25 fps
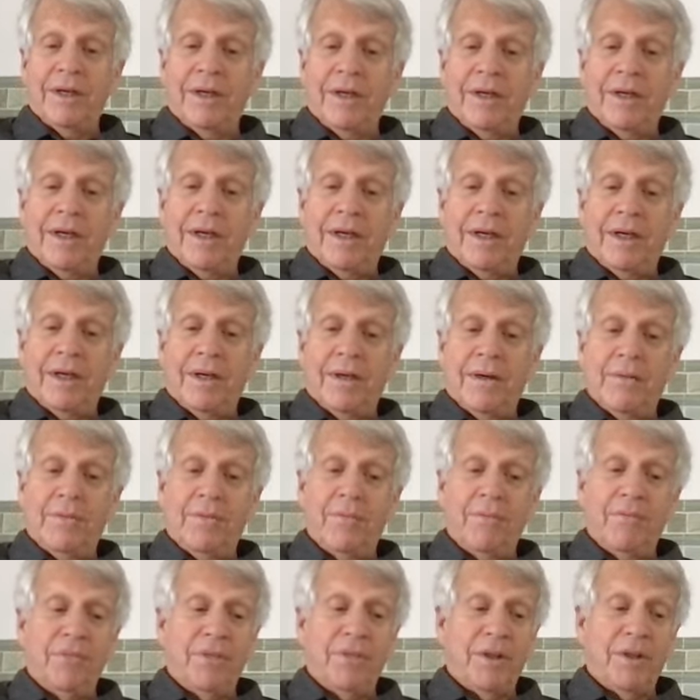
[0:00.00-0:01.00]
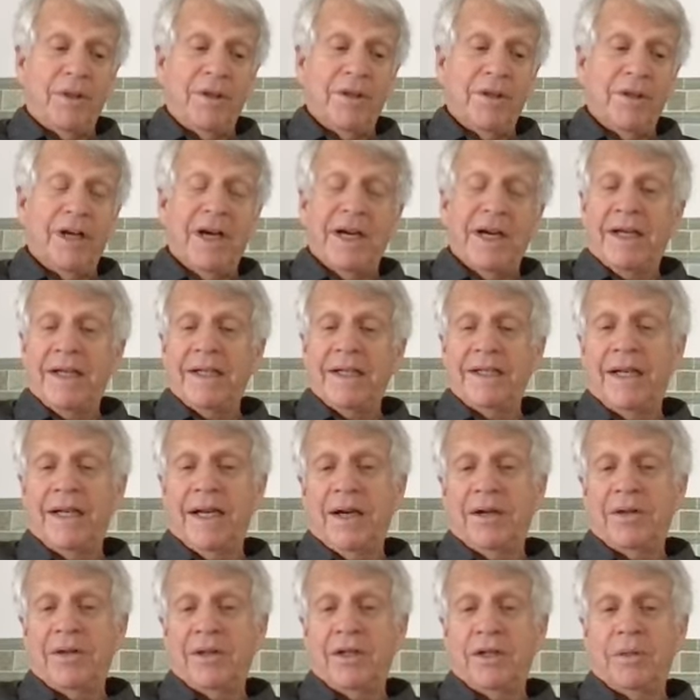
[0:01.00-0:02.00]
knocking
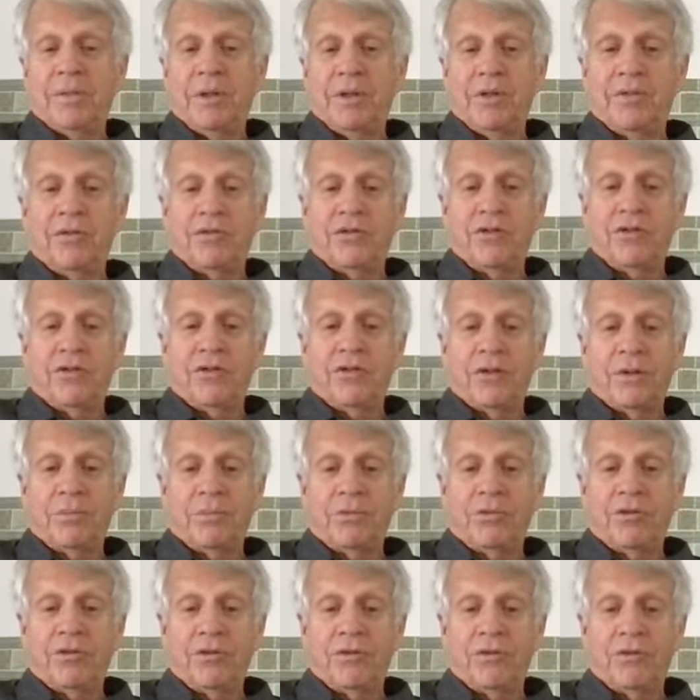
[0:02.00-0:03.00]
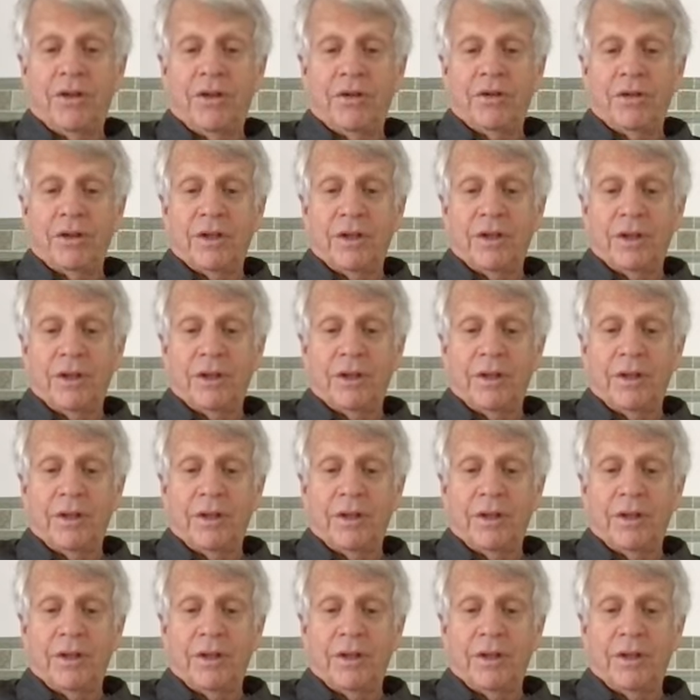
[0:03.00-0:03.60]
down the immune system severely.